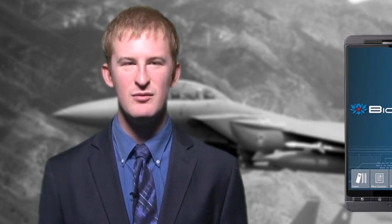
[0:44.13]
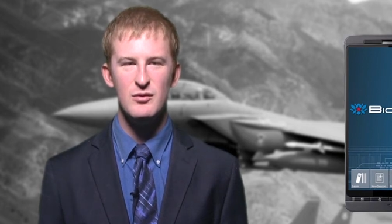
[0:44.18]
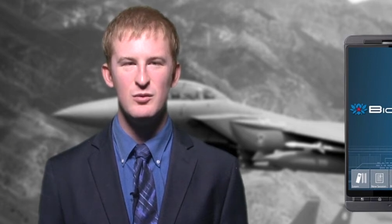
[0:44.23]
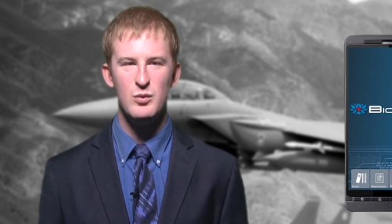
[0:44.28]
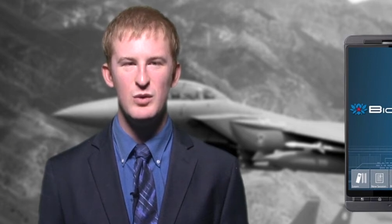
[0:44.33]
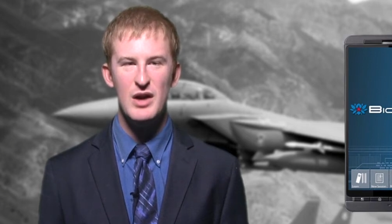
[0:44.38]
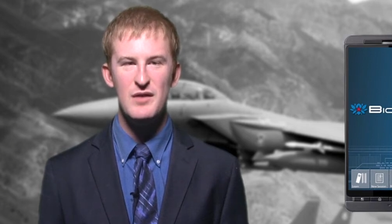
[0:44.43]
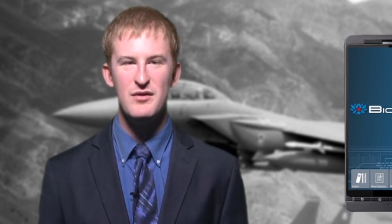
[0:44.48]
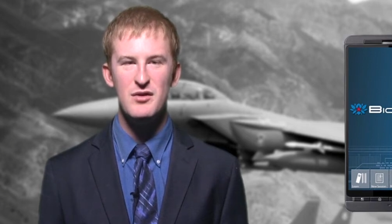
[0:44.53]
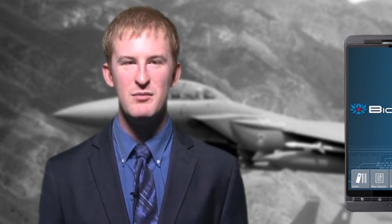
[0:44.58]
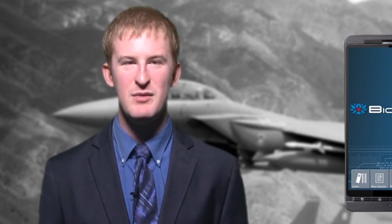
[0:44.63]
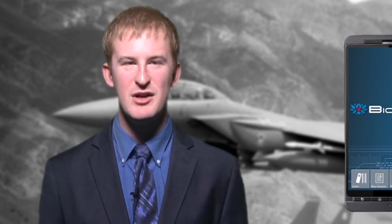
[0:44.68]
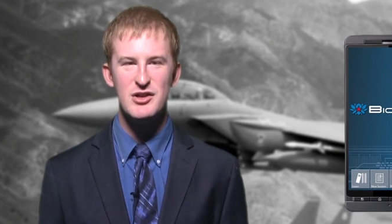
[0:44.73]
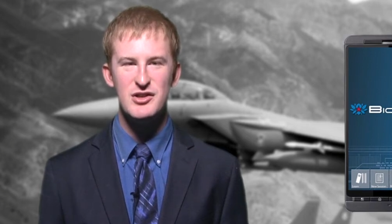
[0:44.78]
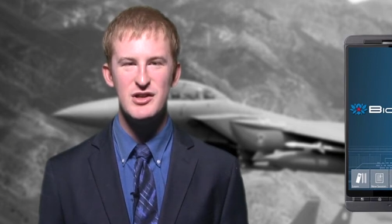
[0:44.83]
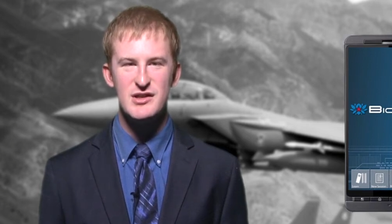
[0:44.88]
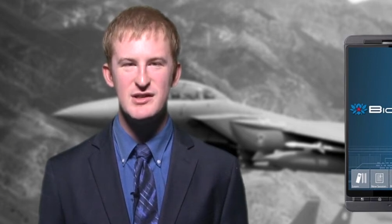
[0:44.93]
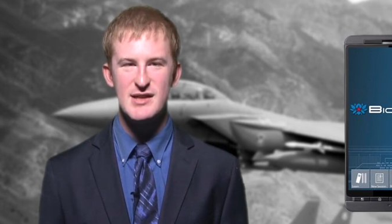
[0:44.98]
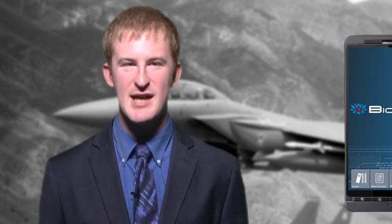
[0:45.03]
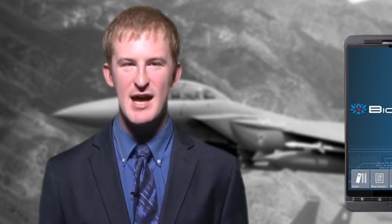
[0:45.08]
When
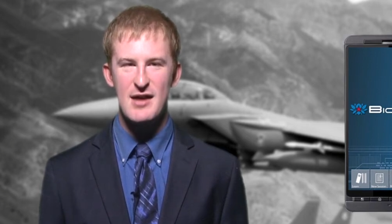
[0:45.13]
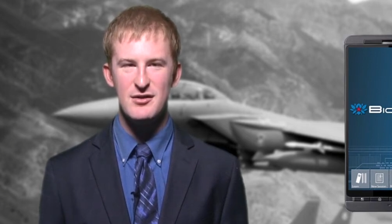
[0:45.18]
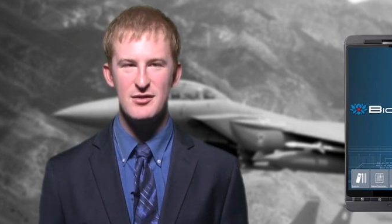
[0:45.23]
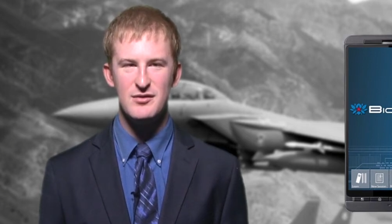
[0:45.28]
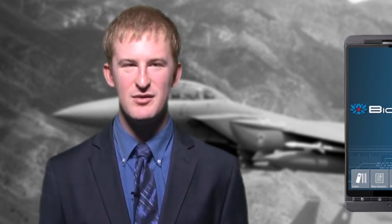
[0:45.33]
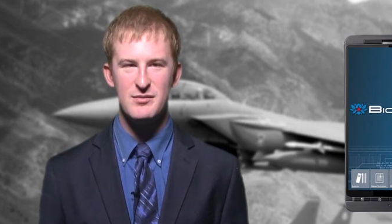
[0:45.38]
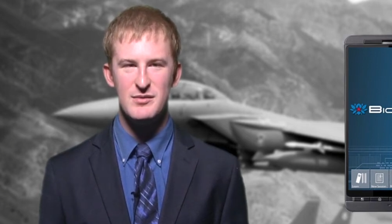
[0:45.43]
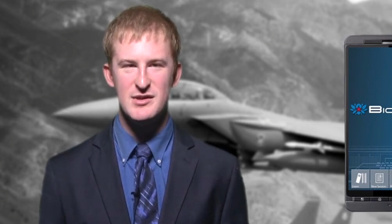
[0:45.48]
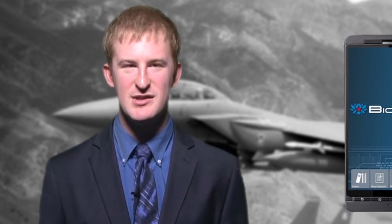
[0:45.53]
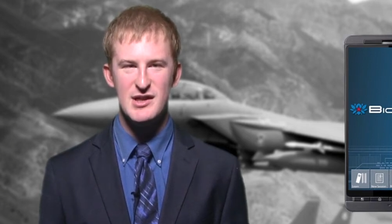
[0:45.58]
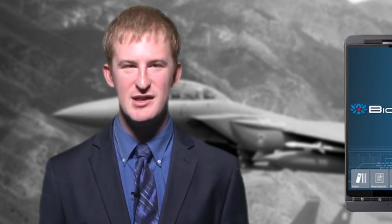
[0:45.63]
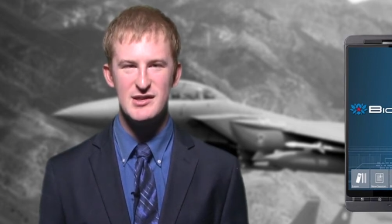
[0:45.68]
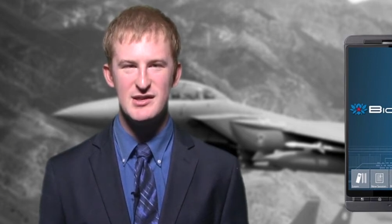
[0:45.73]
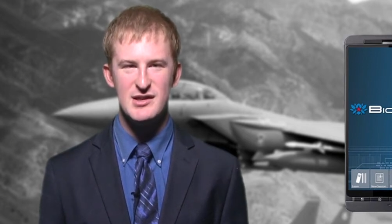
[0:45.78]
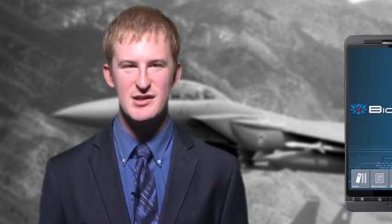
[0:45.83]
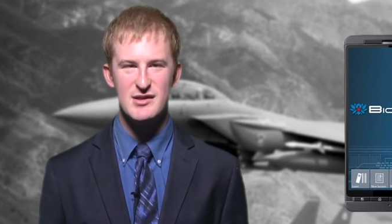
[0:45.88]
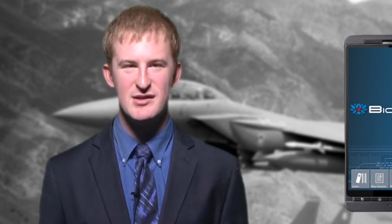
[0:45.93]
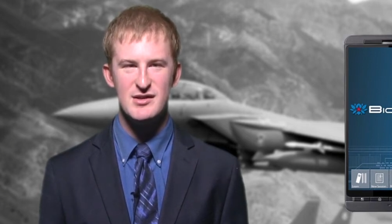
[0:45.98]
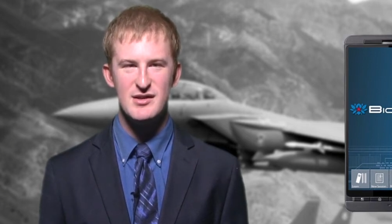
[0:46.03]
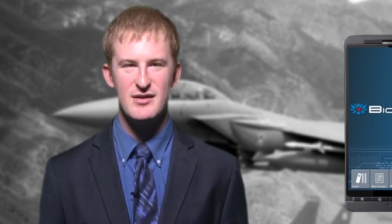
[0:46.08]
information is gathered from the
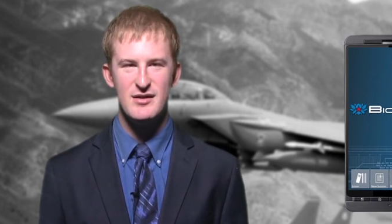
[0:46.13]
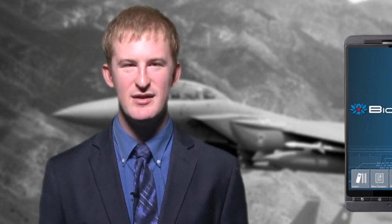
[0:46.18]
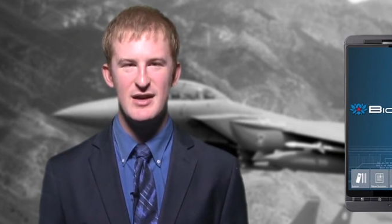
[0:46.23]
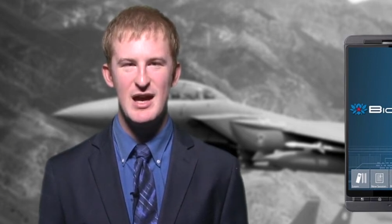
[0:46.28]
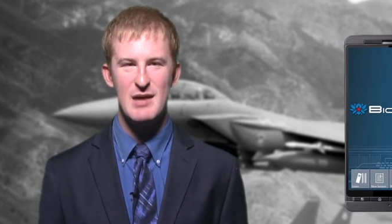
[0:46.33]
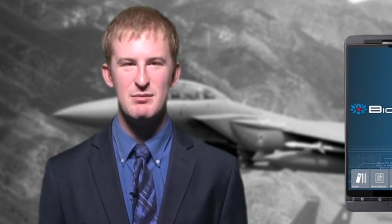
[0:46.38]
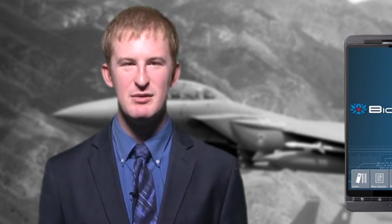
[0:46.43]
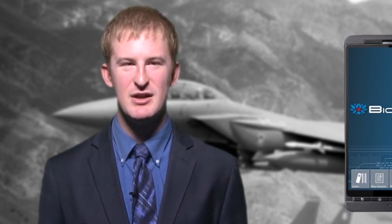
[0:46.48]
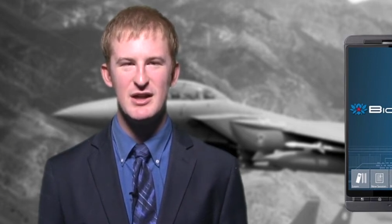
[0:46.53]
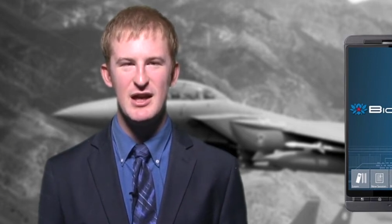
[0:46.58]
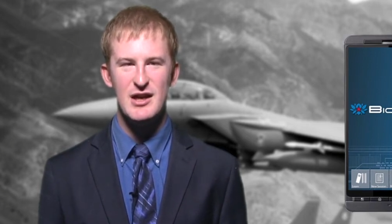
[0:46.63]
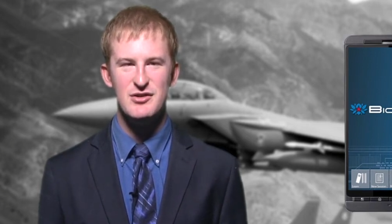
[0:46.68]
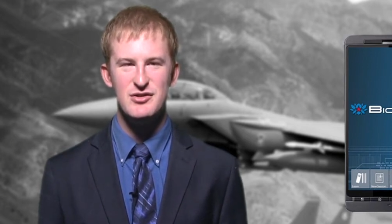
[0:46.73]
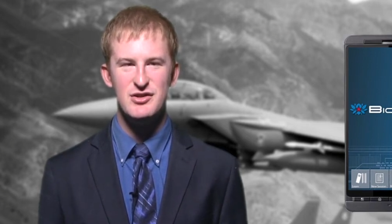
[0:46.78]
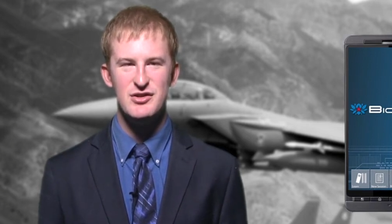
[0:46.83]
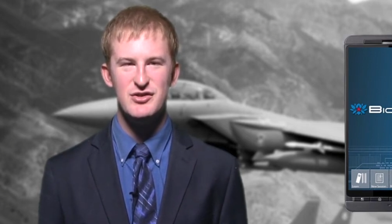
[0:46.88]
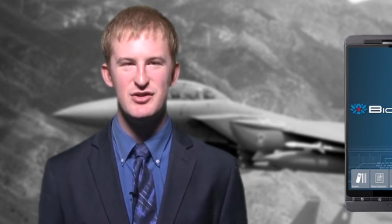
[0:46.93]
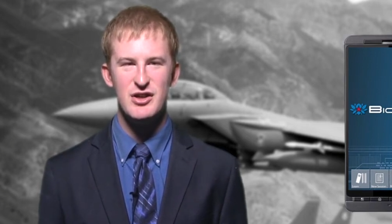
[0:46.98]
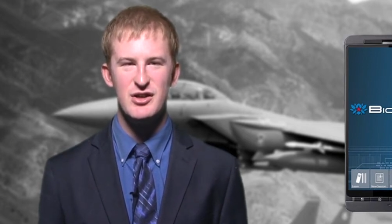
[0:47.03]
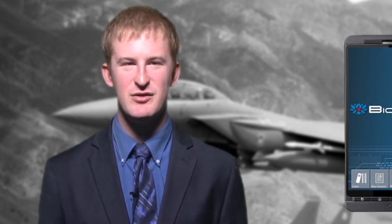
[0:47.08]
sensors, the
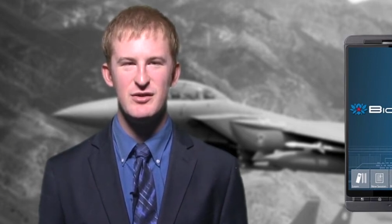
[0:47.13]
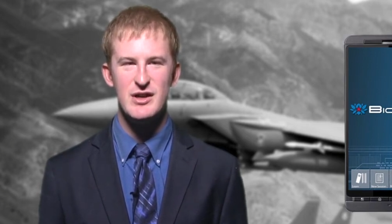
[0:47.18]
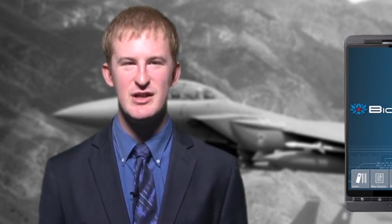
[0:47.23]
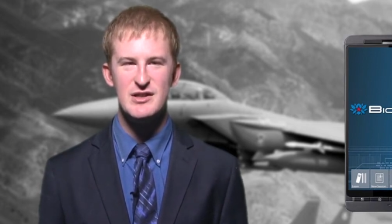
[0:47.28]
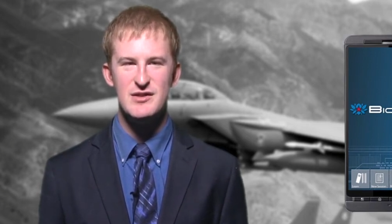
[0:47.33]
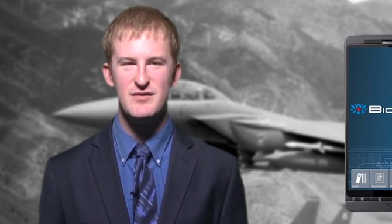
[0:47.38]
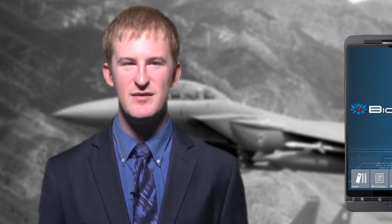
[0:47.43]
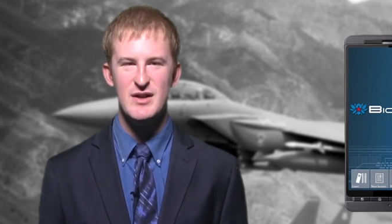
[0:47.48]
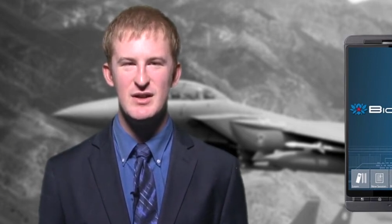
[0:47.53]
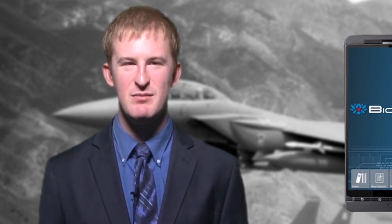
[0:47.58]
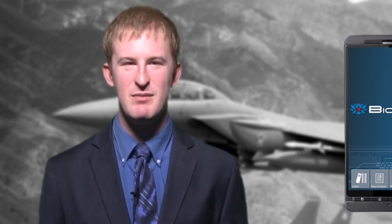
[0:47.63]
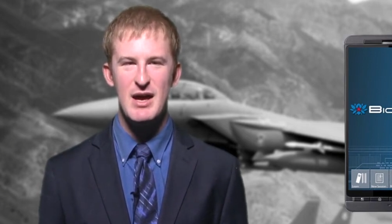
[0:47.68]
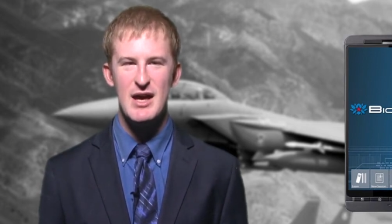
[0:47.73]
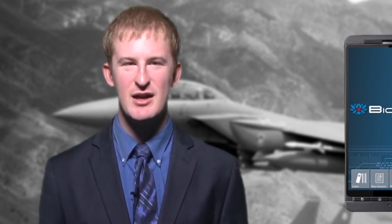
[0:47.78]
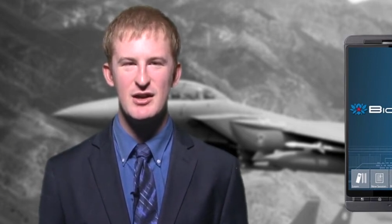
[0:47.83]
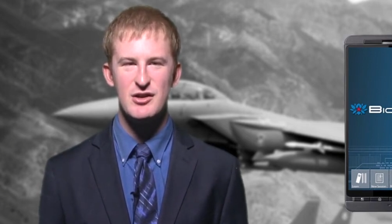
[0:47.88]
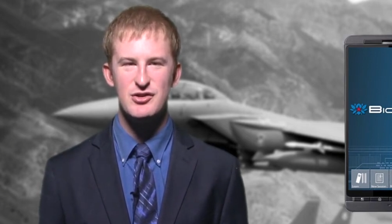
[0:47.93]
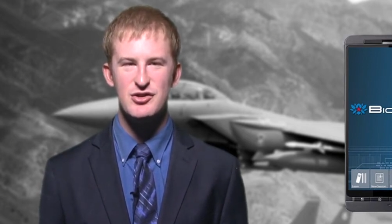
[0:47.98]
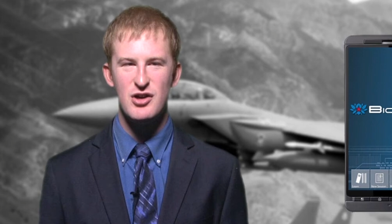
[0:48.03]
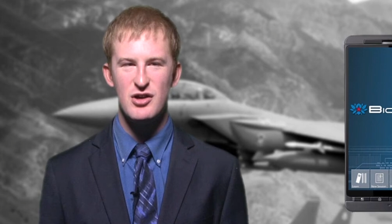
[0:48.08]
application generates
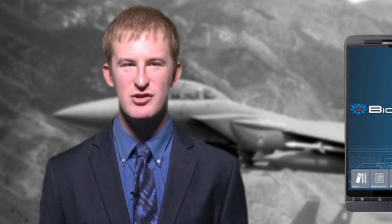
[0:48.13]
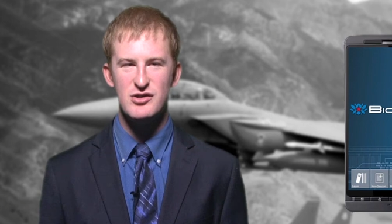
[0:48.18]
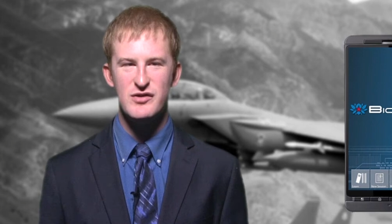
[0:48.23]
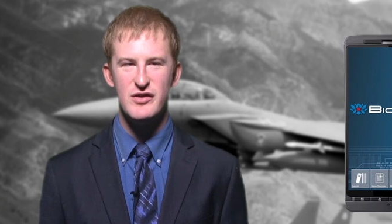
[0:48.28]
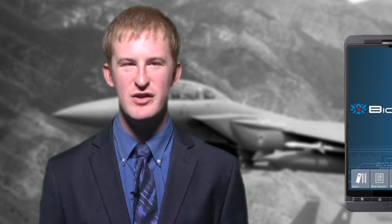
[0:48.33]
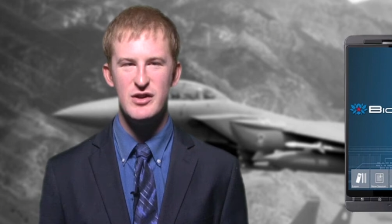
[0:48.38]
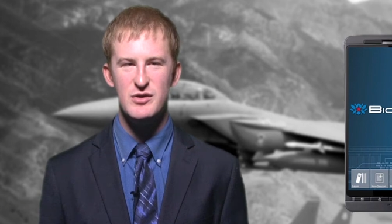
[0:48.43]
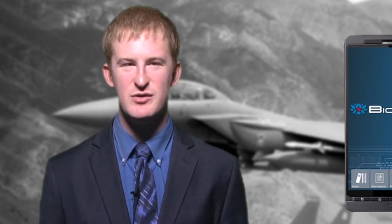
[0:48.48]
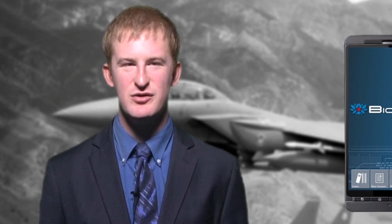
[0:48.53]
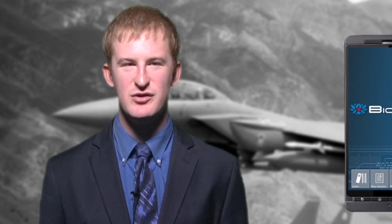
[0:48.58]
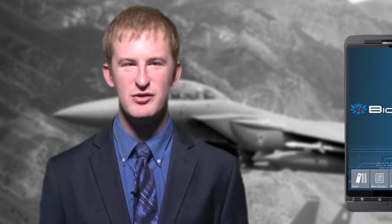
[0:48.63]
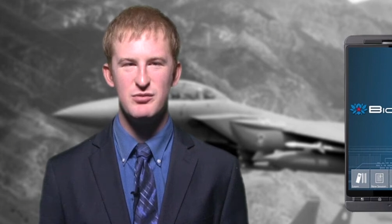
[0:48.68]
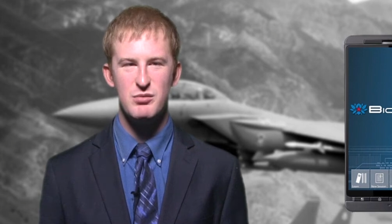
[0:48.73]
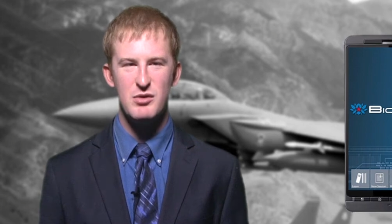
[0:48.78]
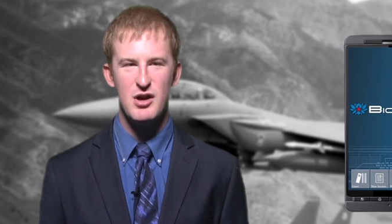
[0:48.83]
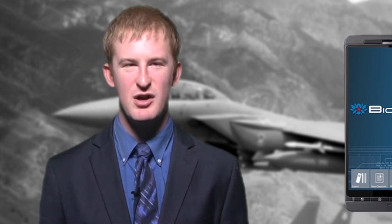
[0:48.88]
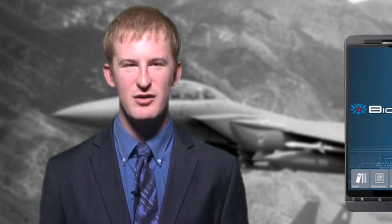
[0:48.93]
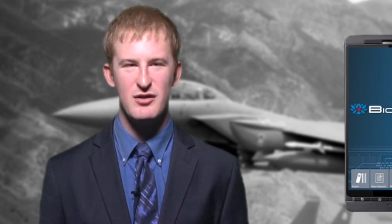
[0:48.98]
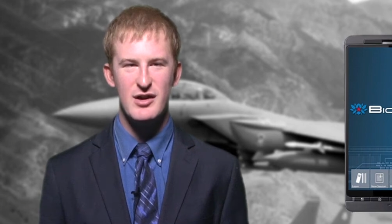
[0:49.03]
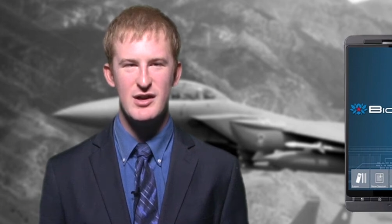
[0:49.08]
feedback and charts the user's
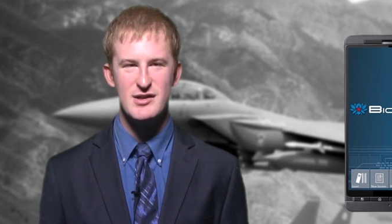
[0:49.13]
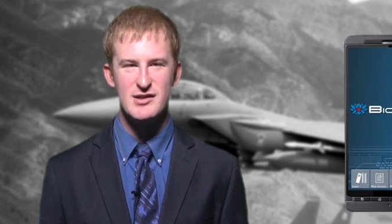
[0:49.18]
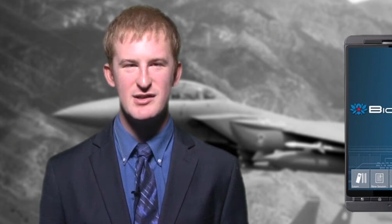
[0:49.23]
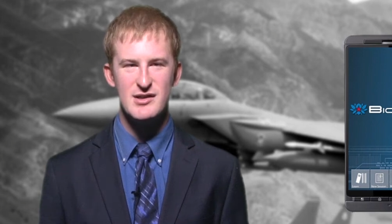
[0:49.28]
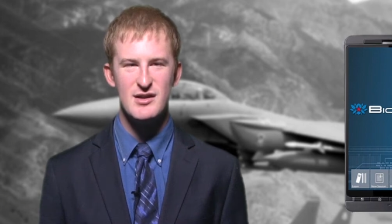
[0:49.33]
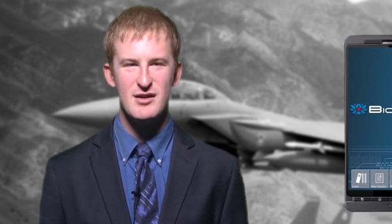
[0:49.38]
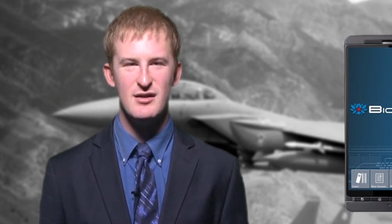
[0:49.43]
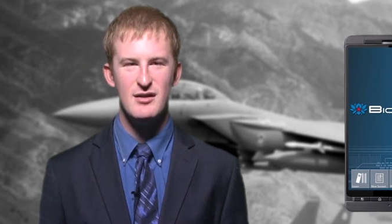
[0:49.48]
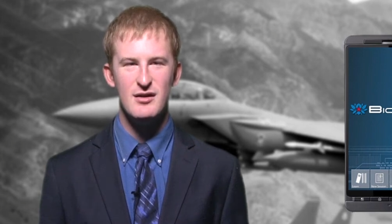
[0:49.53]
progress,